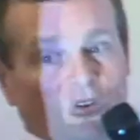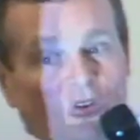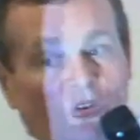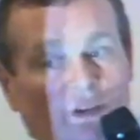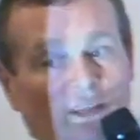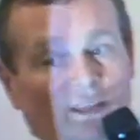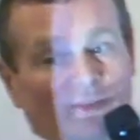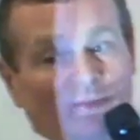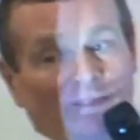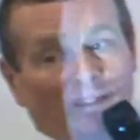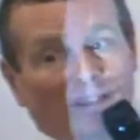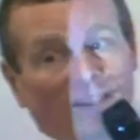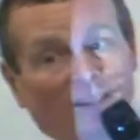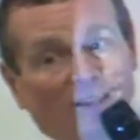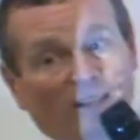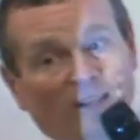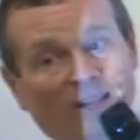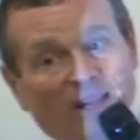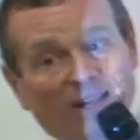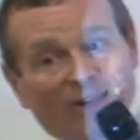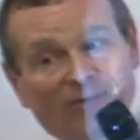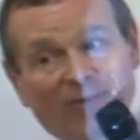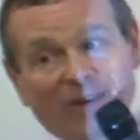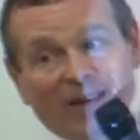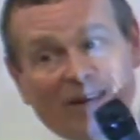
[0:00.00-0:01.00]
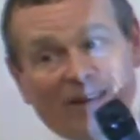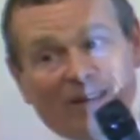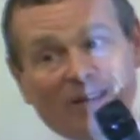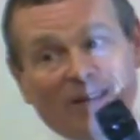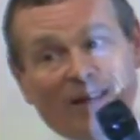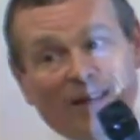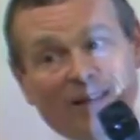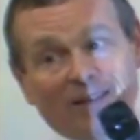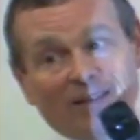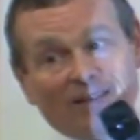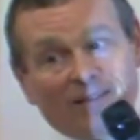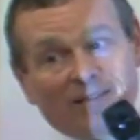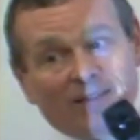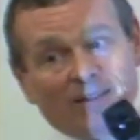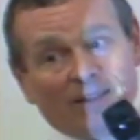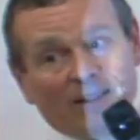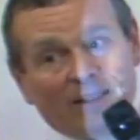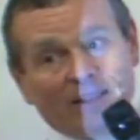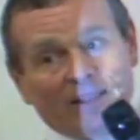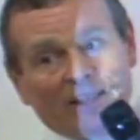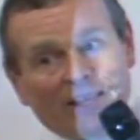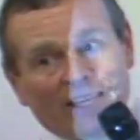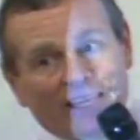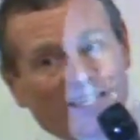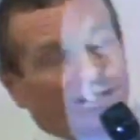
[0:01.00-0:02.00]
got given the Glivec then.
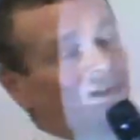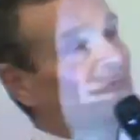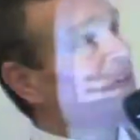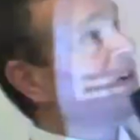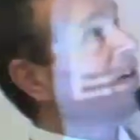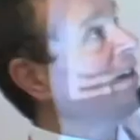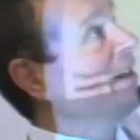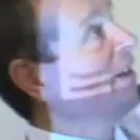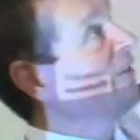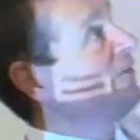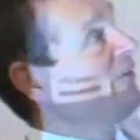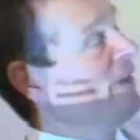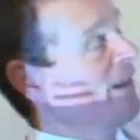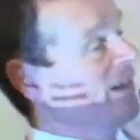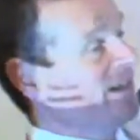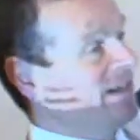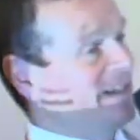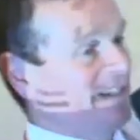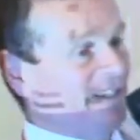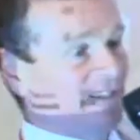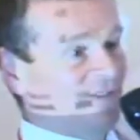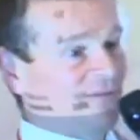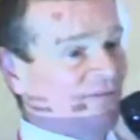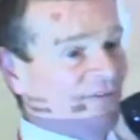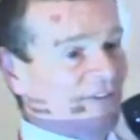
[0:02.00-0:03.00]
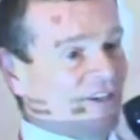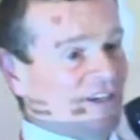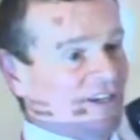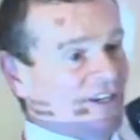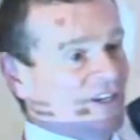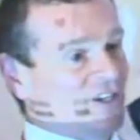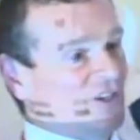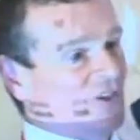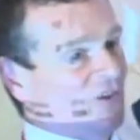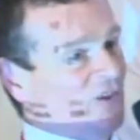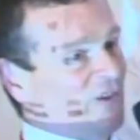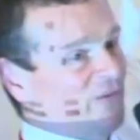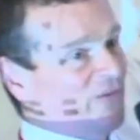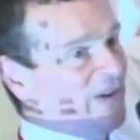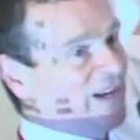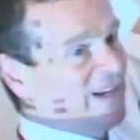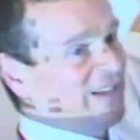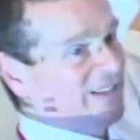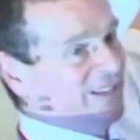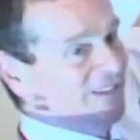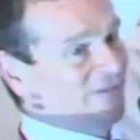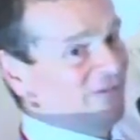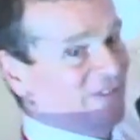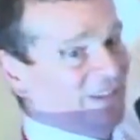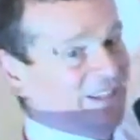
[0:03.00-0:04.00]
It's very effective. So
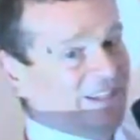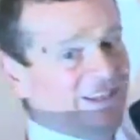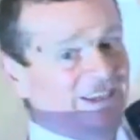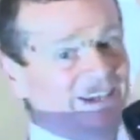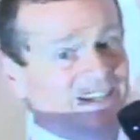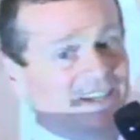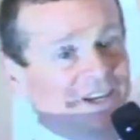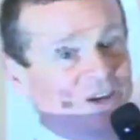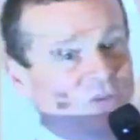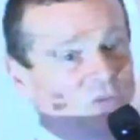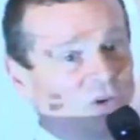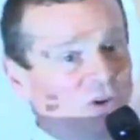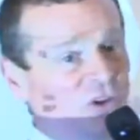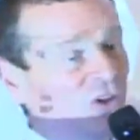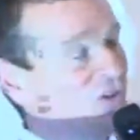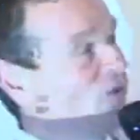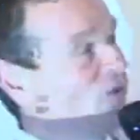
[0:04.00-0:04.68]
effectively, what